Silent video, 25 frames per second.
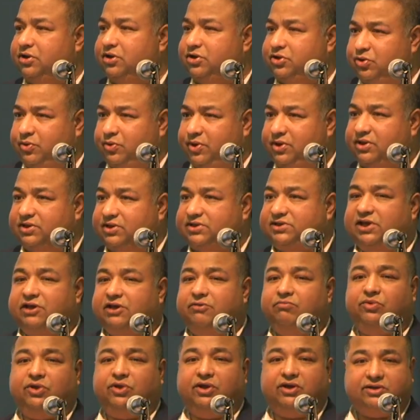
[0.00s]
doing the
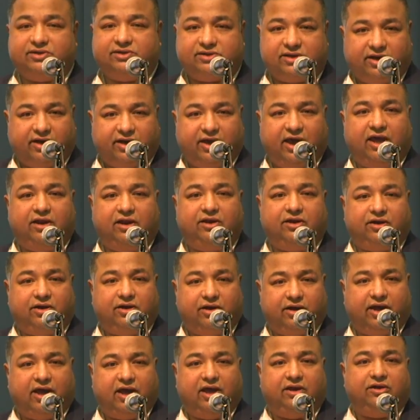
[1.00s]
same things again and
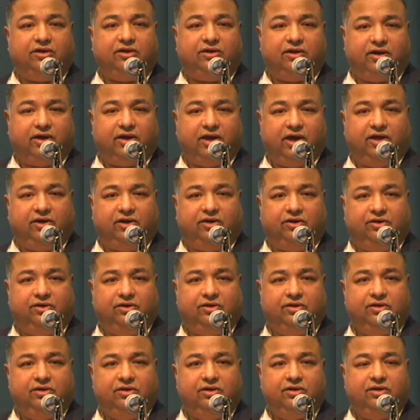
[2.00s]
again and again
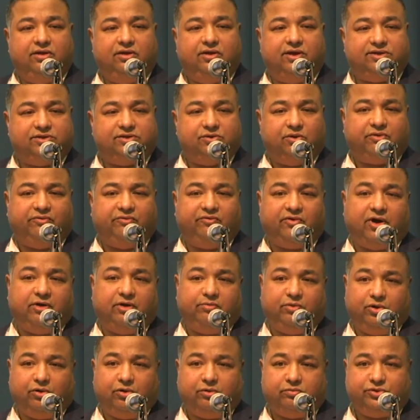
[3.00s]
is not a
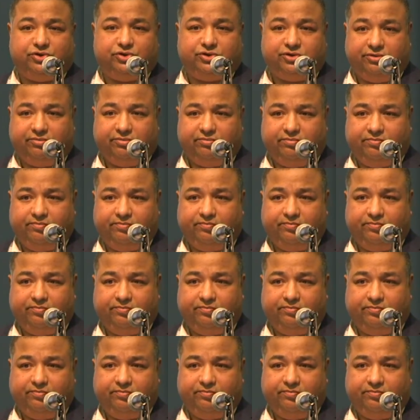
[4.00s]
viable option.